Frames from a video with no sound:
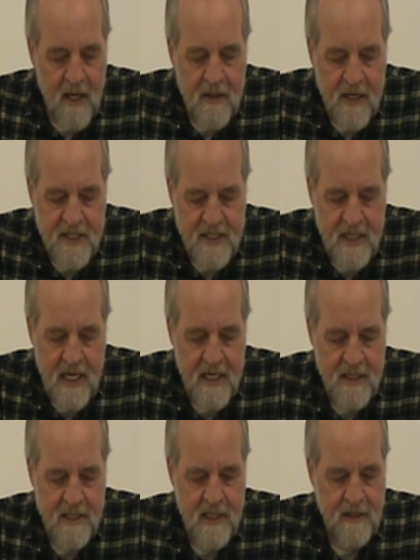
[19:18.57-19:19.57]
The sea
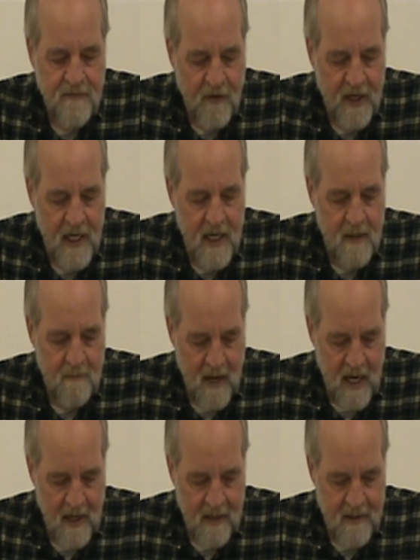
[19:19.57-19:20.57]
is his, for he had
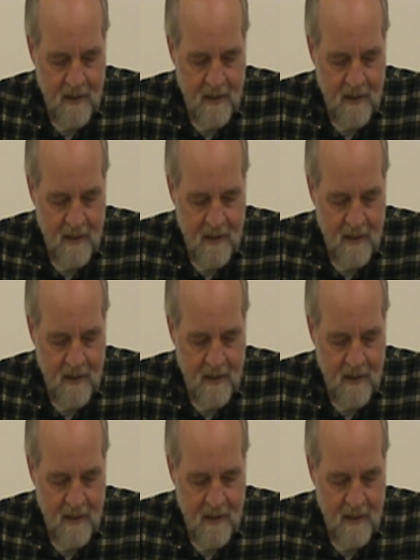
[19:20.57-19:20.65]
made it